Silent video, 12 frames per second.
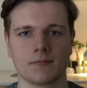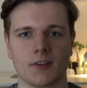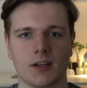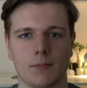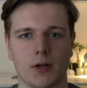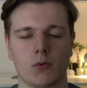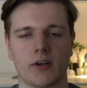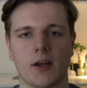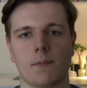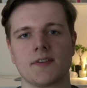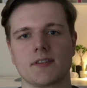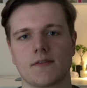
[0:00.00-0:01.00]
But what
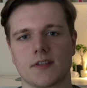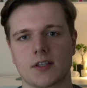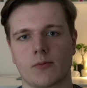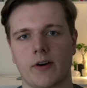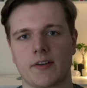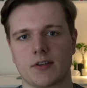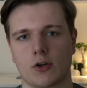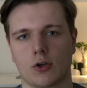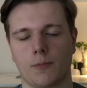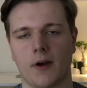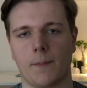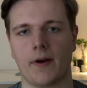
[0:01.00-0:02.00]
happens if a square is
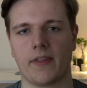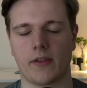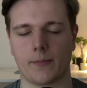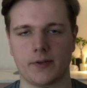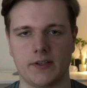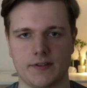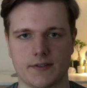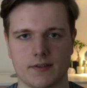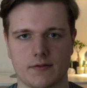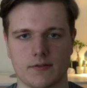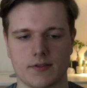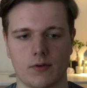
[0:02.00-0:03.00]
occupied by another piece?
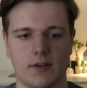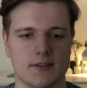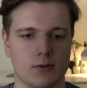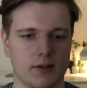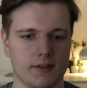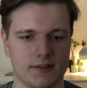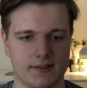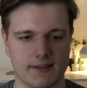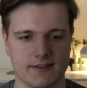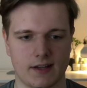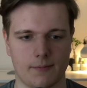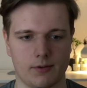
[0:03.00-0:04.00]
So let's look at this
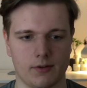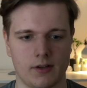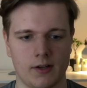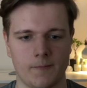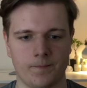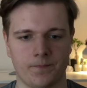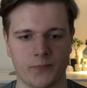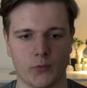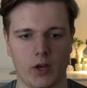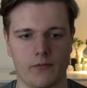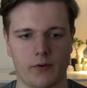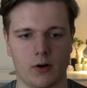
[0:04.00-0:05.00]
example. We
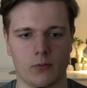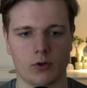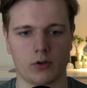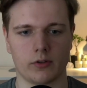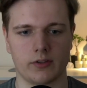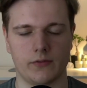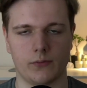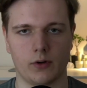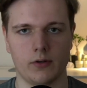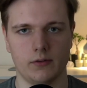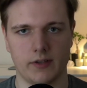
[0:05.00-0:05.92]
have our rook on e4 as